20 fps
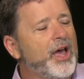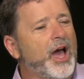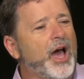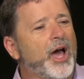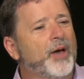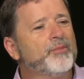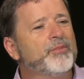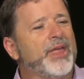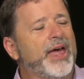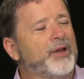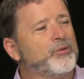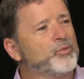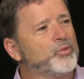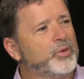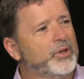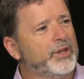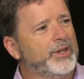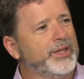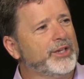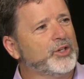I'm that
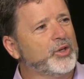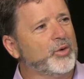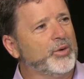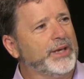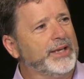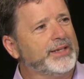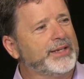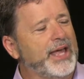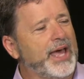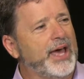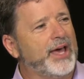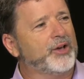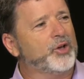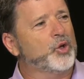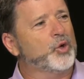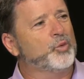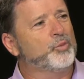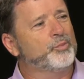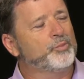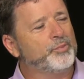really annoying dad
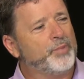who